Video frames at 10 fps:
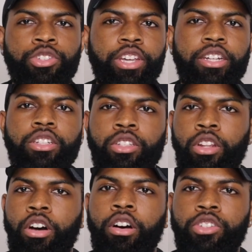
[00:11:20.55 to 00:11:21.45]
she had just
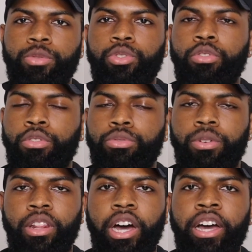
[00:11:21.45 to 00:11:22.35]
lost, she was going through a
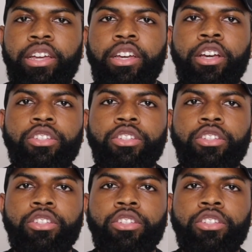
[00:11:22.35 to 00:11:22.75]
lot,